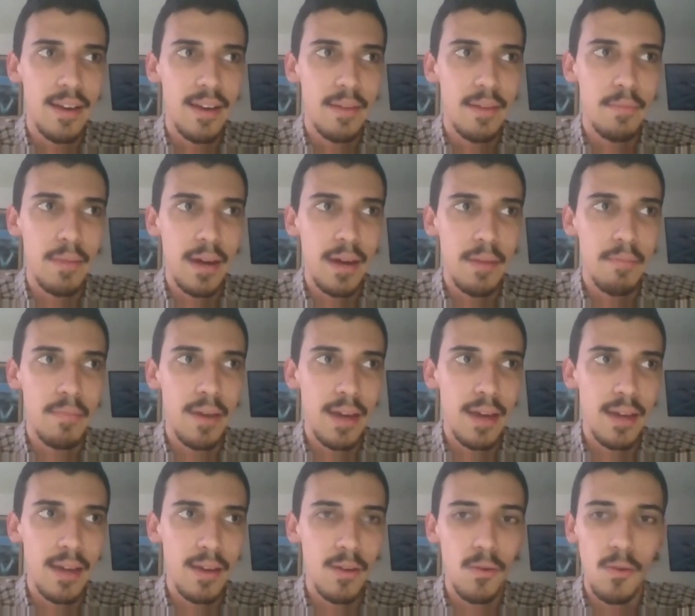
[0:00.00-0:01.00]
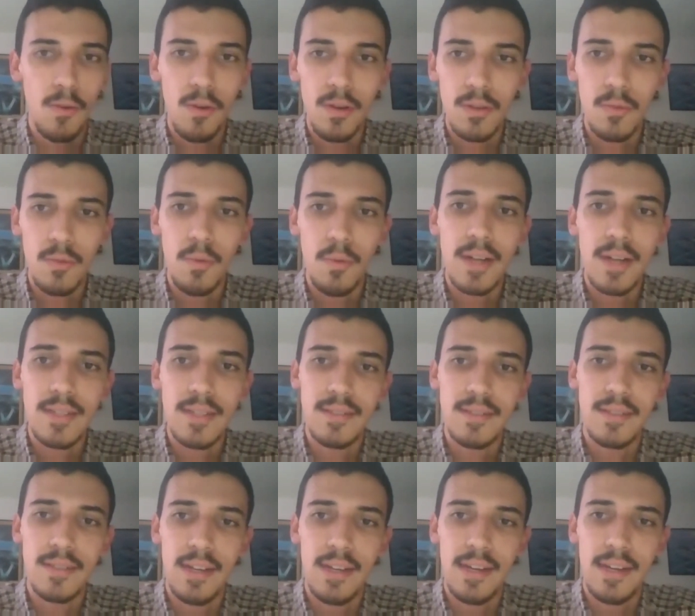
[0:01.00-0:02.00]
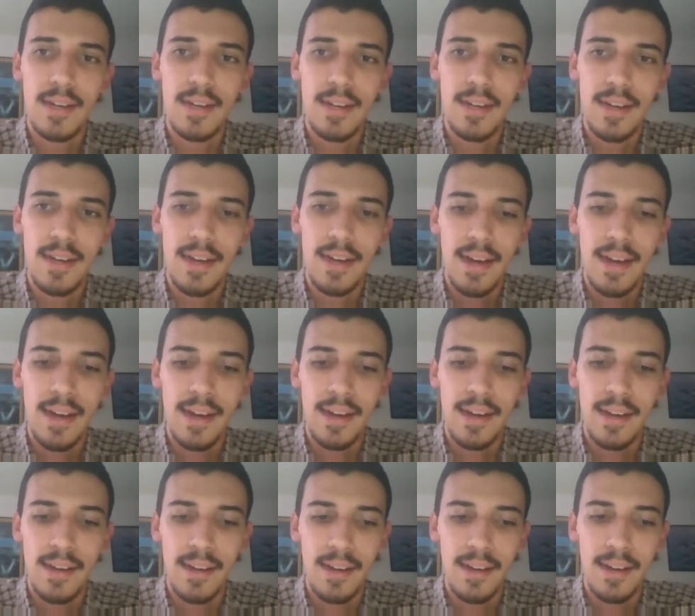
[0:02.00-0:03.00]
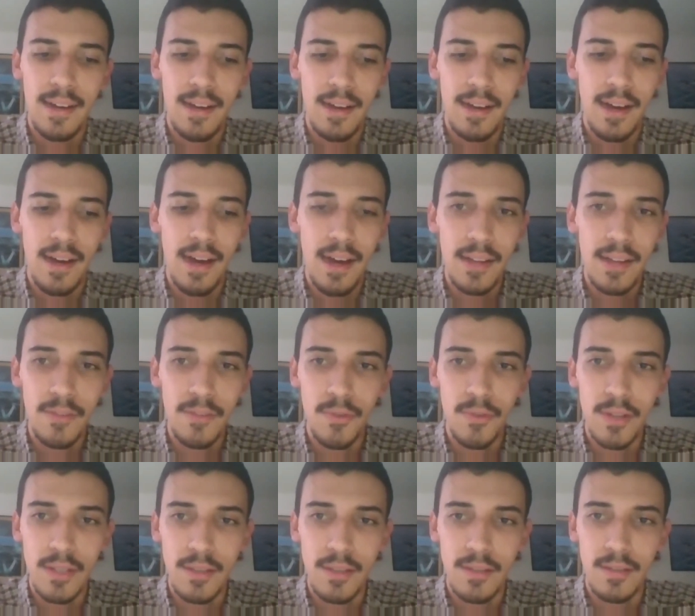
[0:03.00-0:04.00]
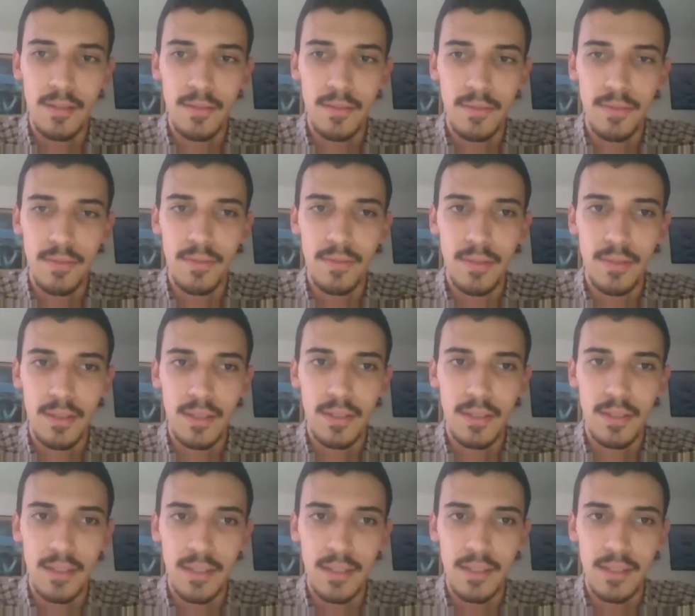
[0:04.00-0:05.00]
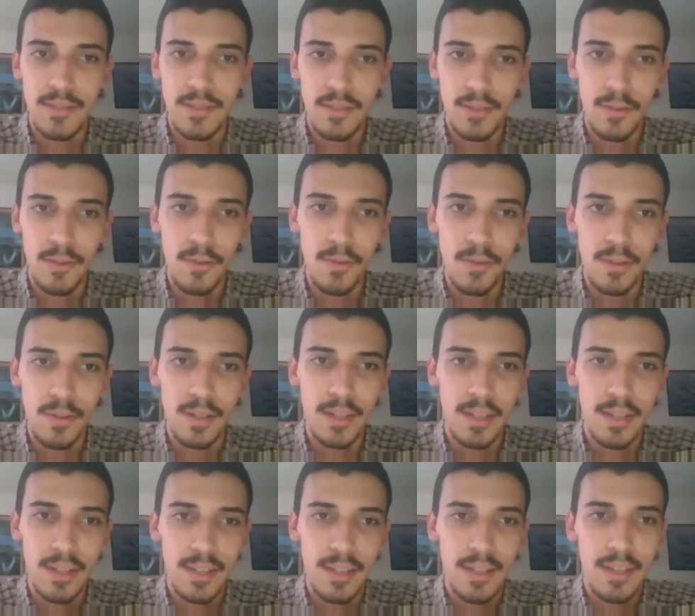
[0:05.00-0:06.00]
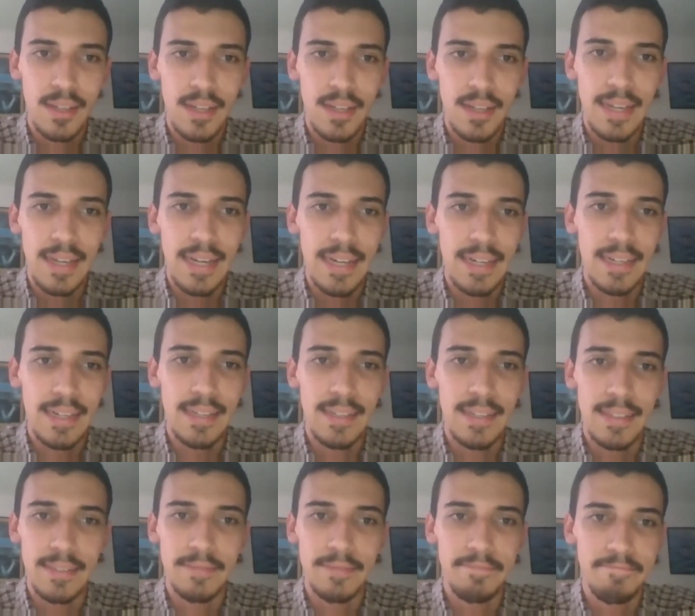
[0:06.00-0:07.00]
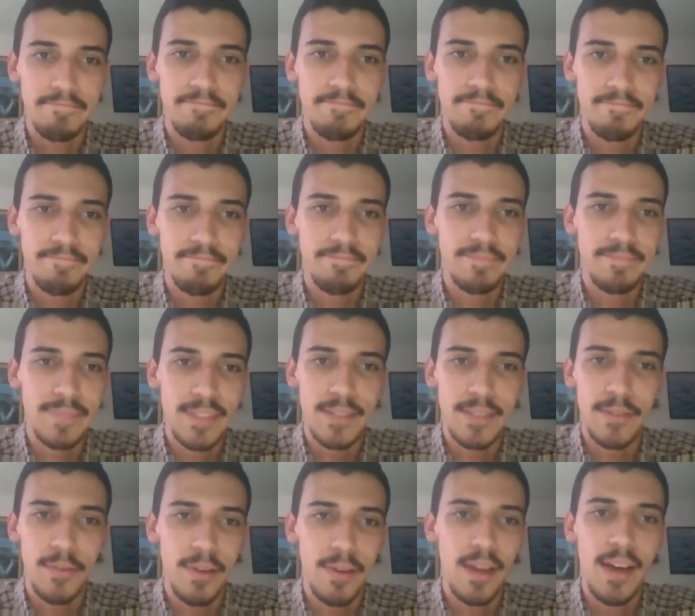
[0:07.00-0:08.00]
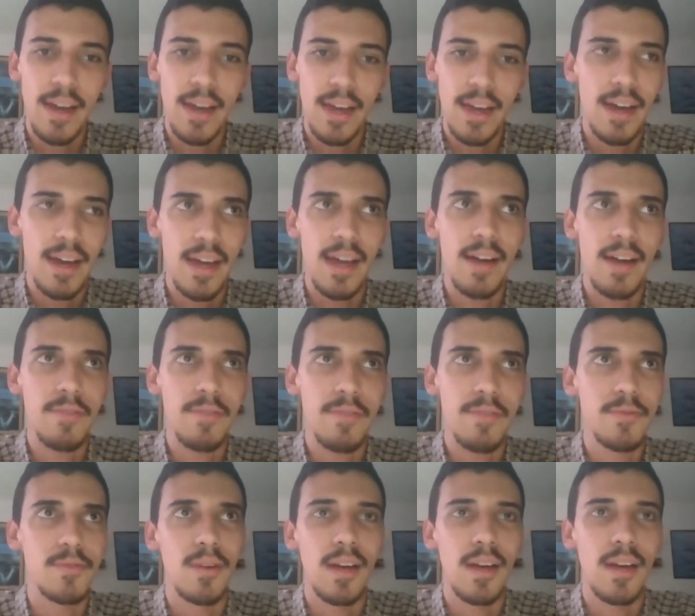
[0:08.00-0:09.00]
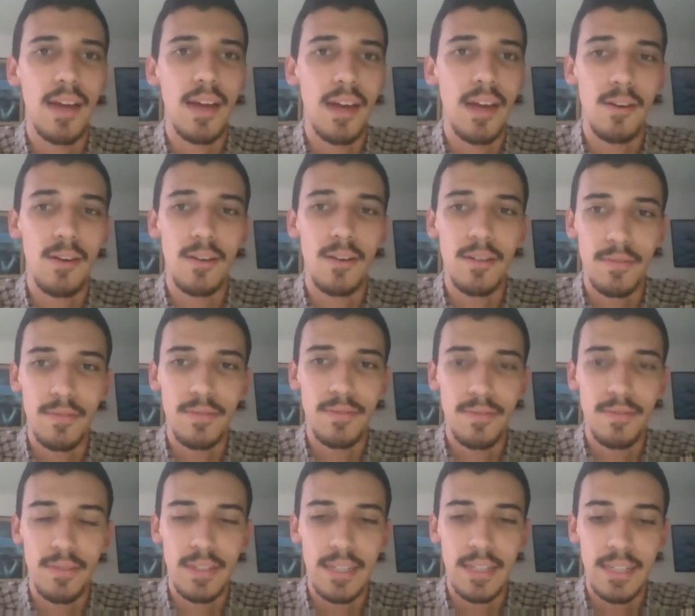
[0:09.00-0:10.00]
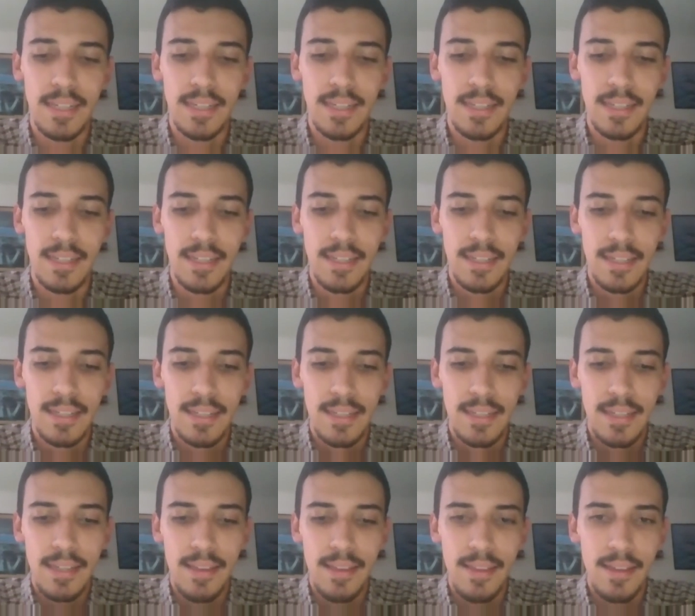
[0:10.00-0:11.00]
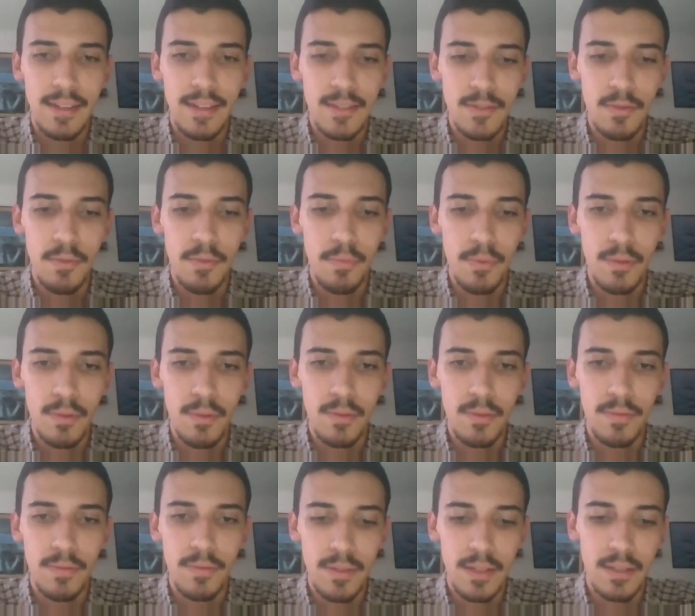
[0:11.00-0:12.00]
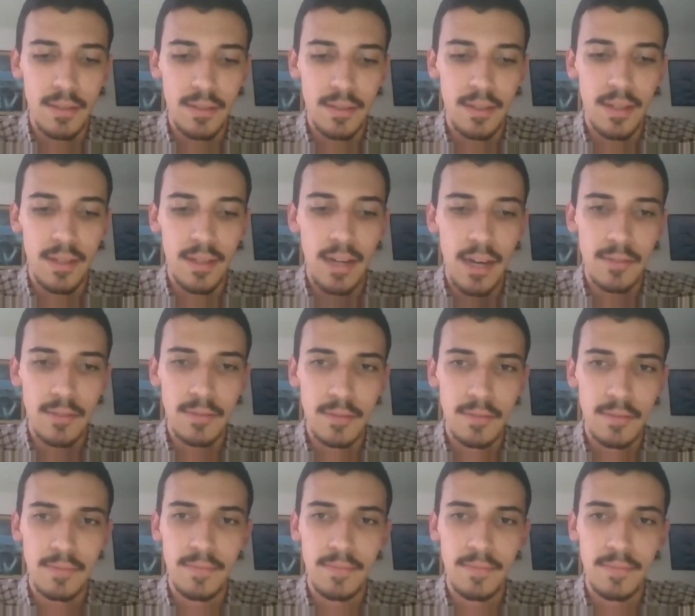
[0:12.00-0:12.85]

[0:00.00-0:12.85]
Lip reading: my goal was 100 of score. Um, so yeah, I have to a lot of things to improve now.